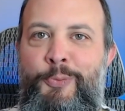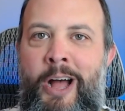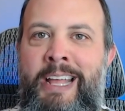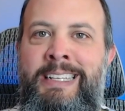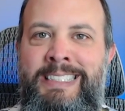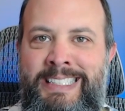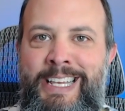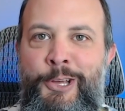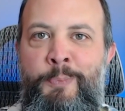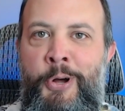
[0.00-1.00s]
y, and z
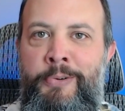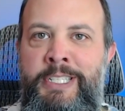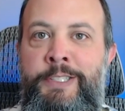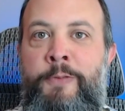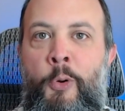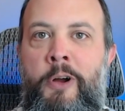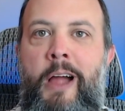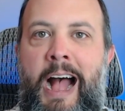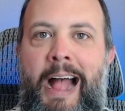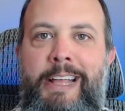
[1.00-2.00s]
components for
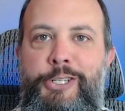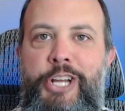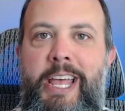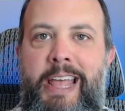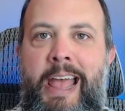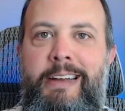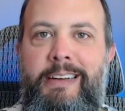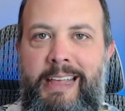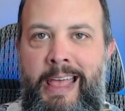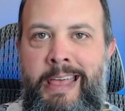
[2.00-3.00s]
i, j,
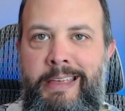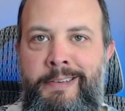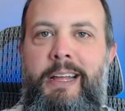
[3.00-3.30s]
and k.